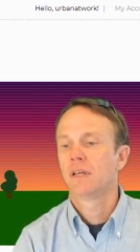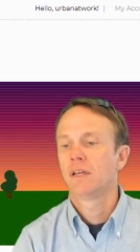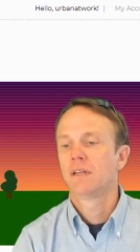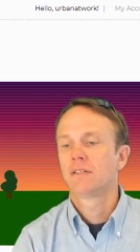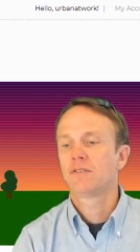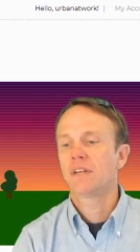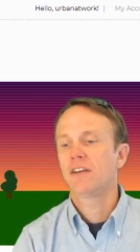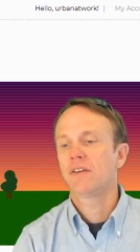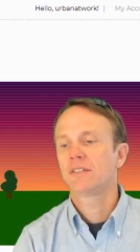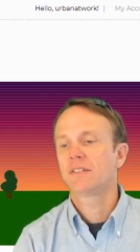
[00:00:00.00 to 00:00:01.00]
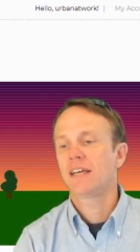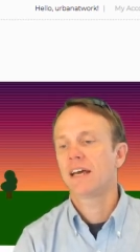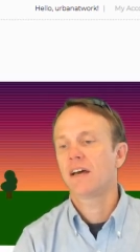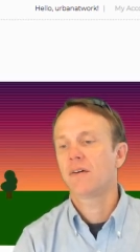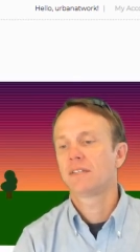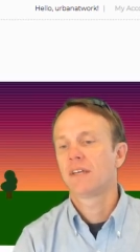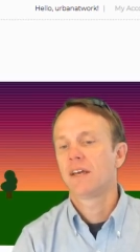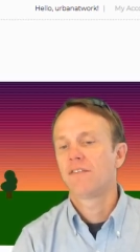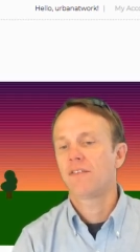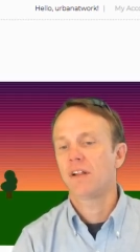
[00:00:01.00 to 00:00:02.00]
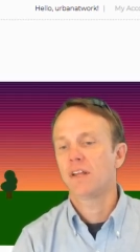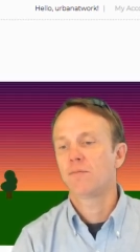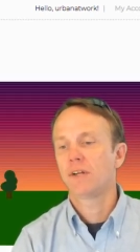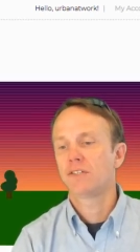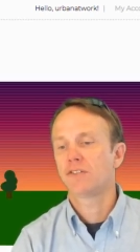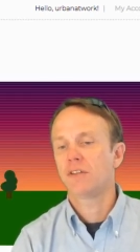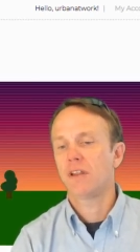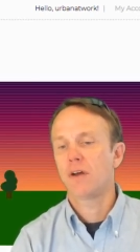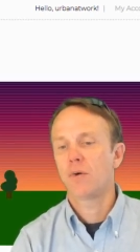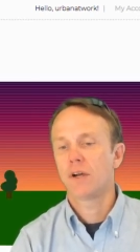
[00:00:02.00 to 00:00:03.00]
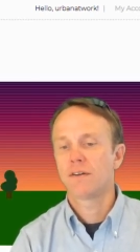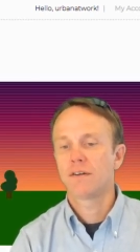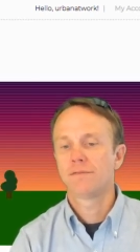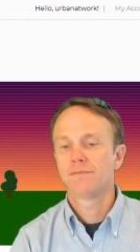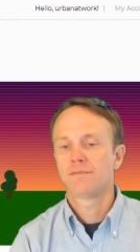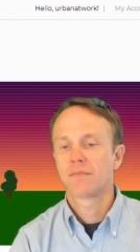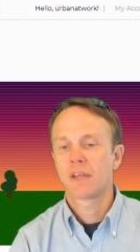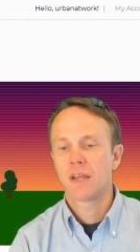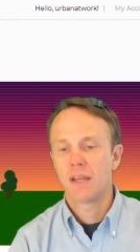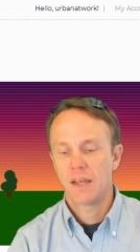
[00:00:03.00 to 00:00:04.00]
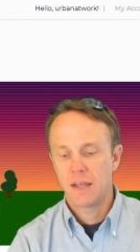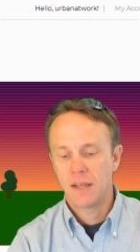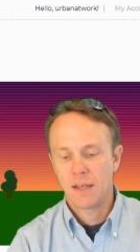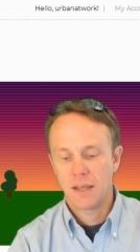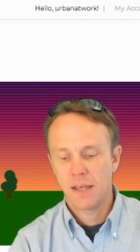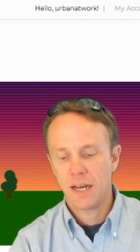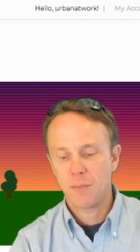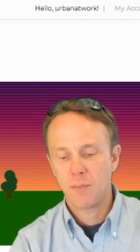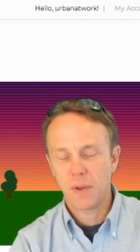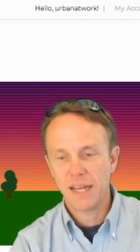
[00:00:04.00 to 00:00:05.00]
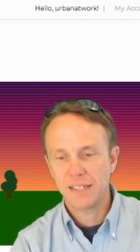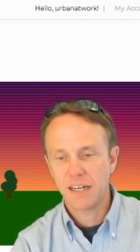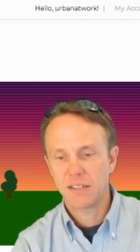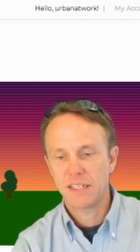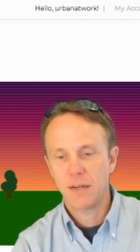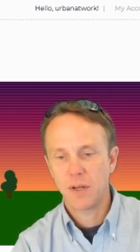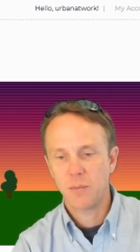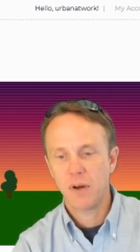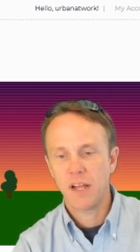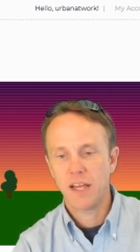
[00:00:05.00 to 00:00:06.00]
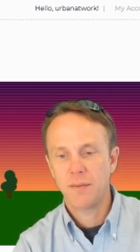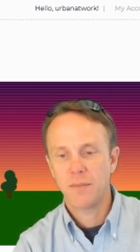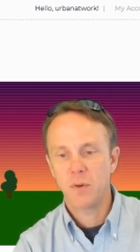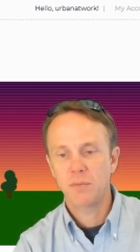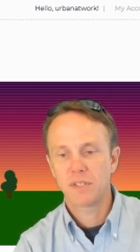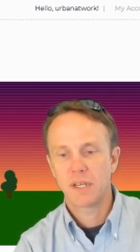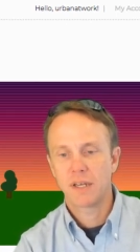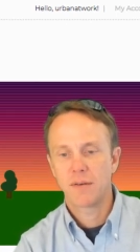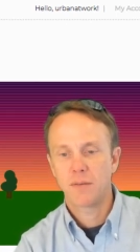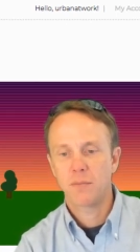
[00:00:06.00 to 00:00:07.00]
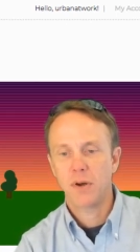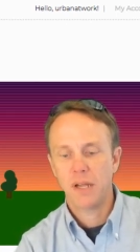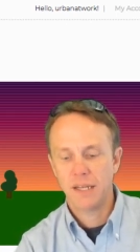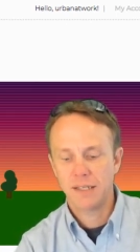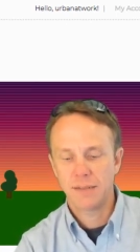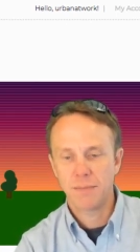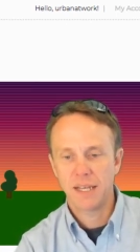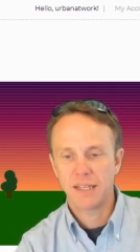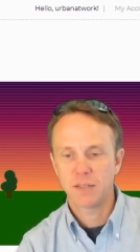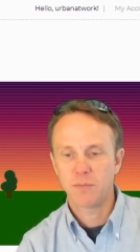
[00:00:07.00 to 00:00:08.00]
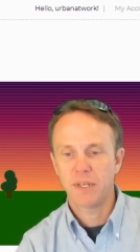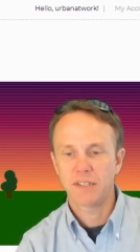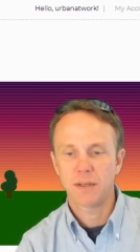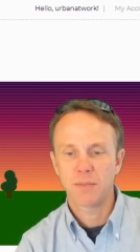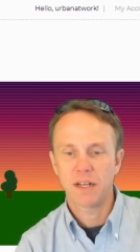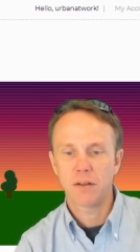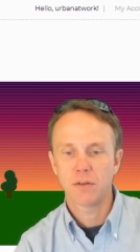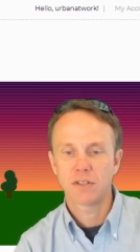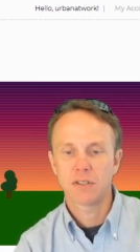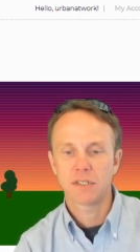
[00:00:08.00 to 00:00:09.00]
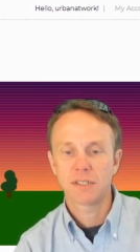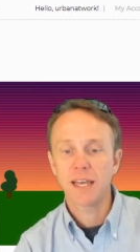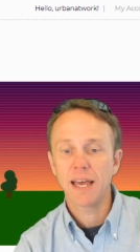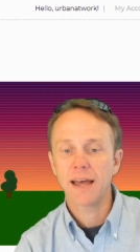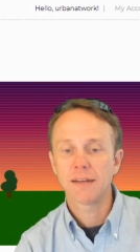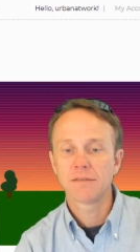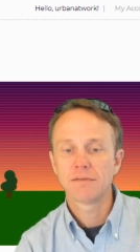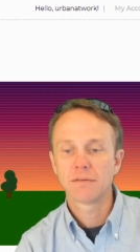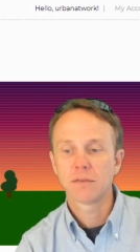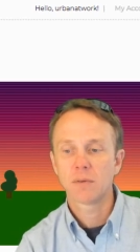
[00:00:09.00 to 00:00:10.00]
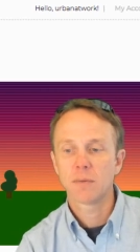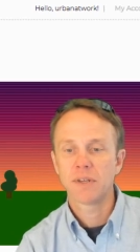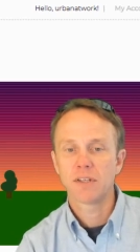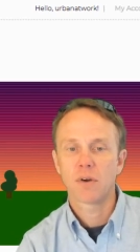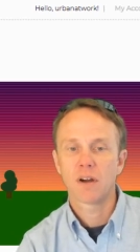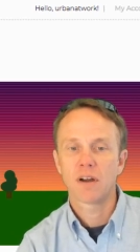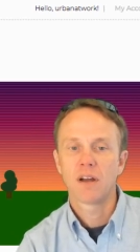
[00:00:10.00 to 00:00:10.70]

So now you can see how it's falling much slower. And I dare say we could probably make this be something closer to 10 when we do our